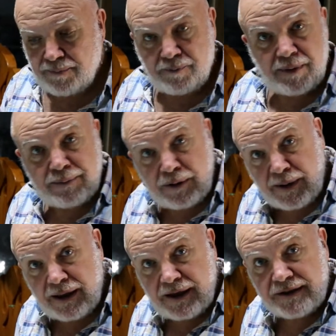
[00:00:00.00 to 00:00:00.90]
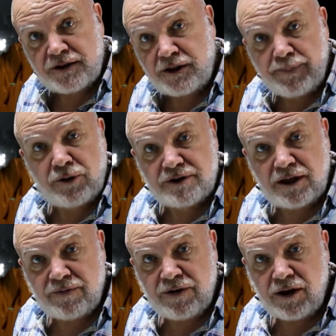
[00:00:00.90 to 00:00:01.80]
maybe where there's a deposit
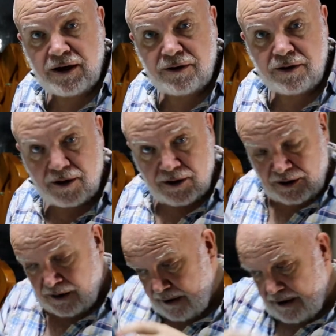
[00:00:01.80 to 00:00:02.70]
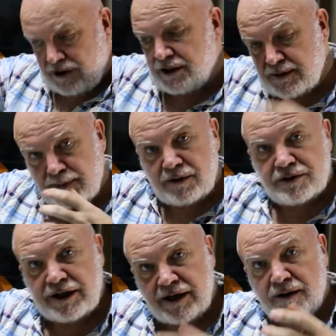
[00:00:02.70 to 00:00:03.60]
of iron, and they're actually
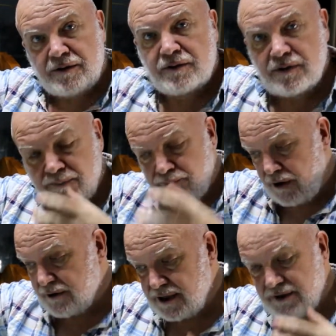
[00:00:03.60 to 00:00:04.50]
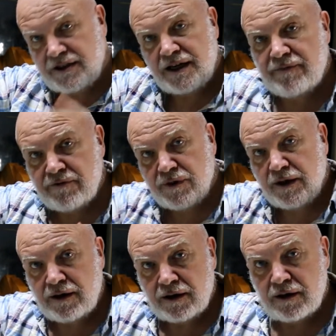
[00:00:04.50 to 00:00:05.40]
smelting it and processing
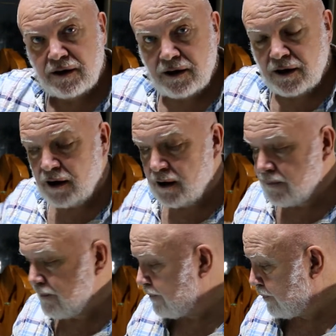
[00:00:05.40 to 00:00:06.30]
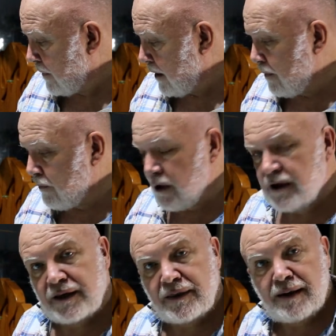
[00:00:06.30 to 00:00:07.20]
everything, and
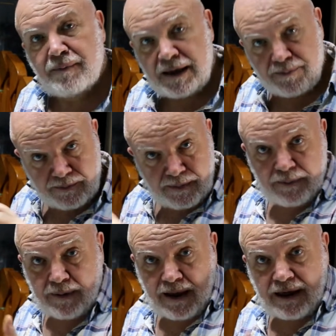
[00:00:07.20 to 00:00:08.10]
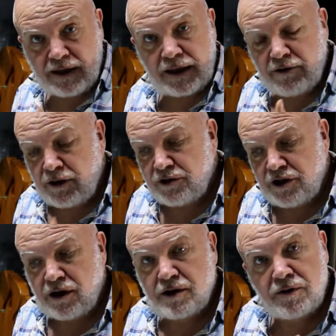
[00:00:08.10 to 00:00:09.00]
working there, maybe making their own
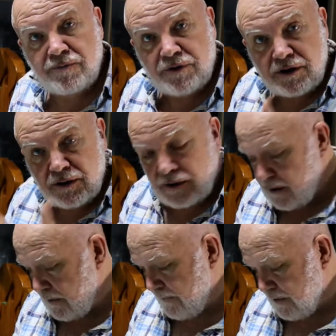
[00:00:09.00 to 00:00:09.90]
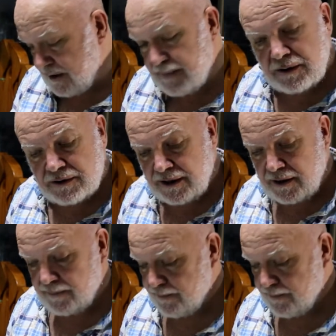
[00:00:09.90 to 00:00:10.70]
charcoal for smelting.